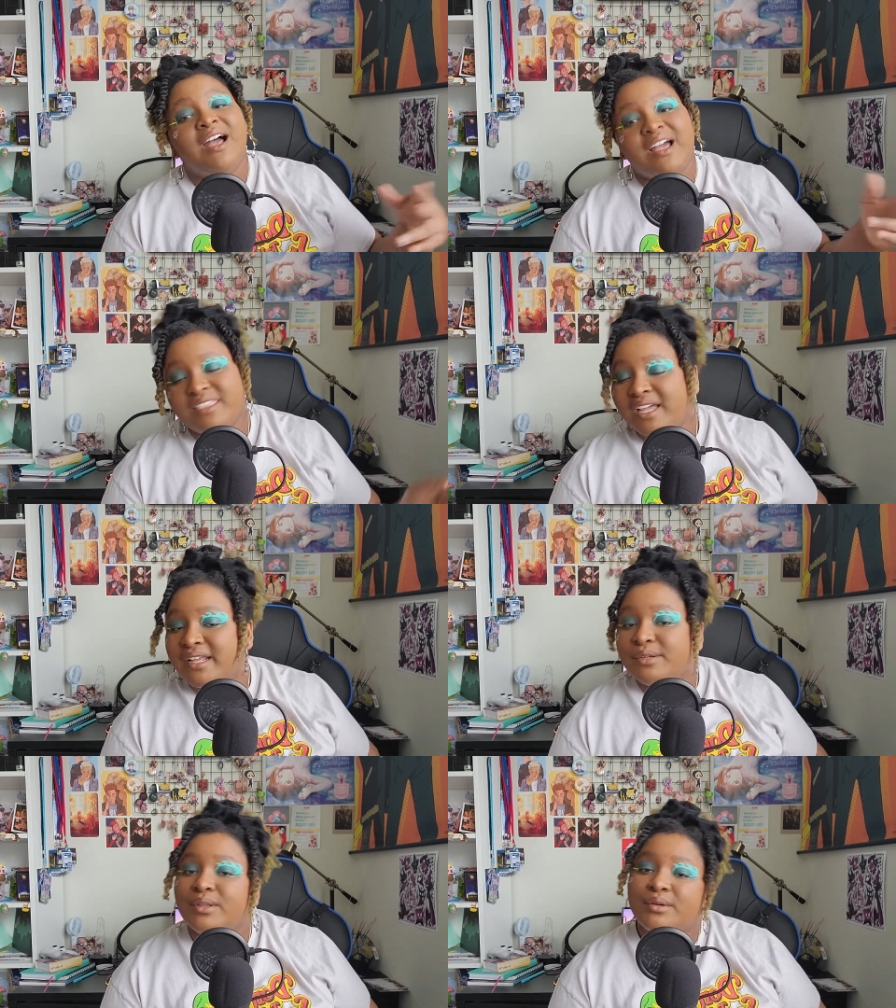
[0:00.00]
I thought
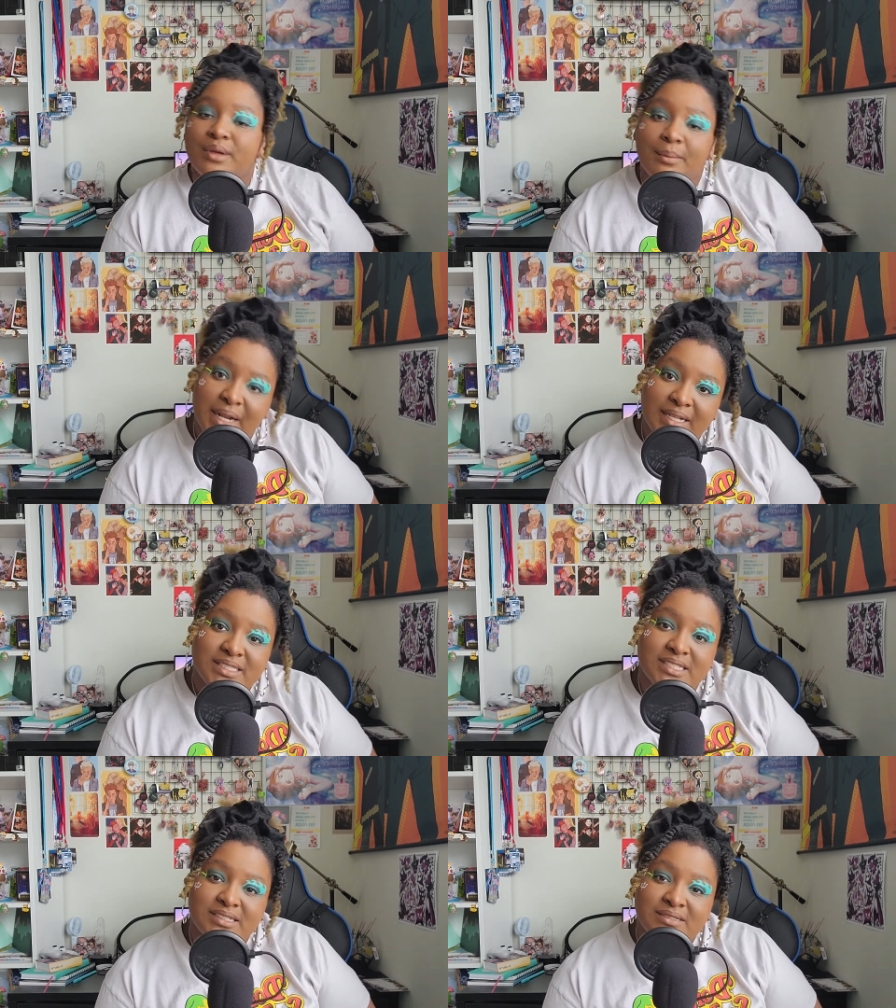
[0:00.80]
I'd do a little
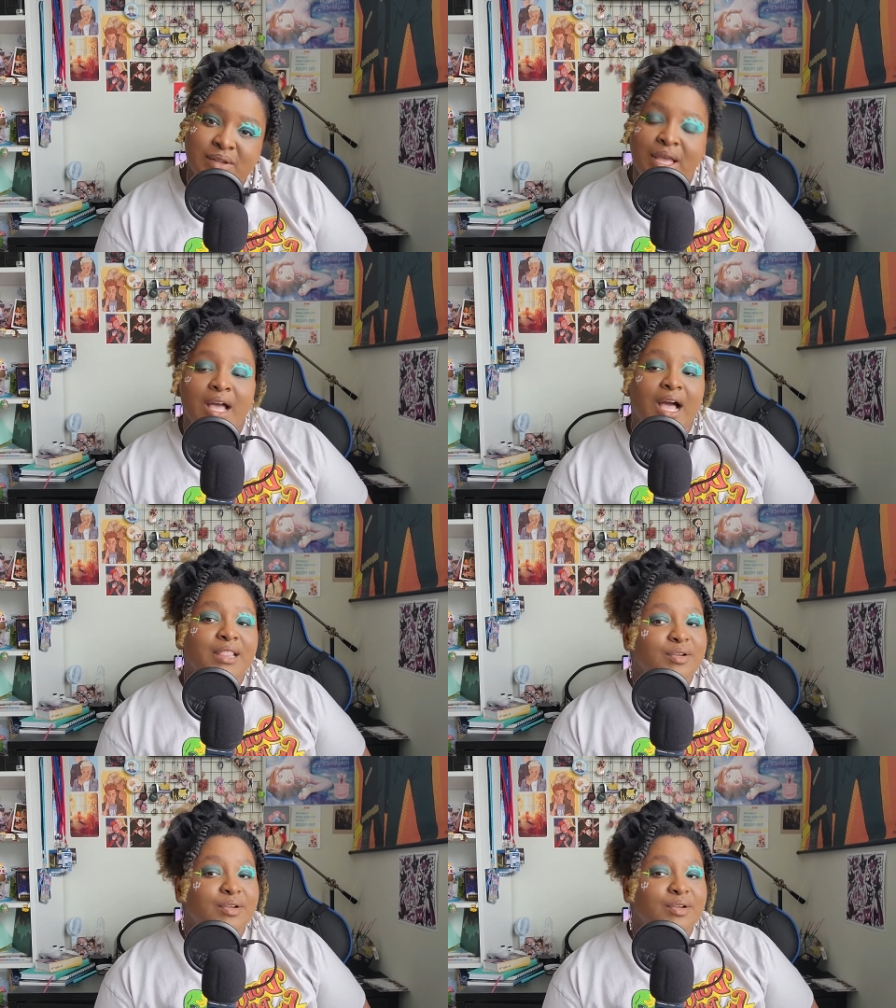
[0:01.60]
comparison, a